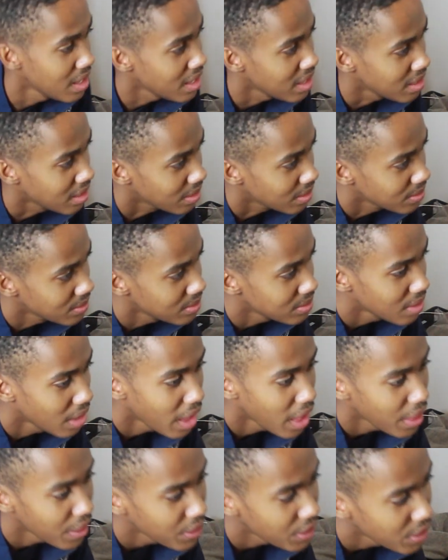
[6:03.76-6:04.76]
is
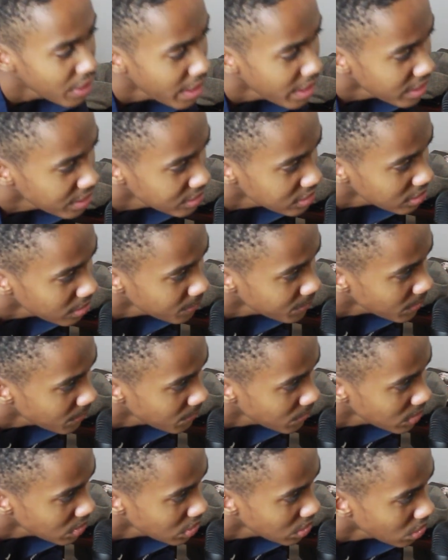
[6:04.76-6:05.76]
the end of the
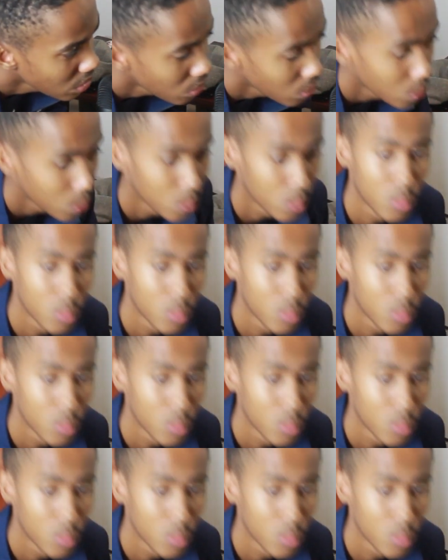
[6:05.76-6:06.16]
video.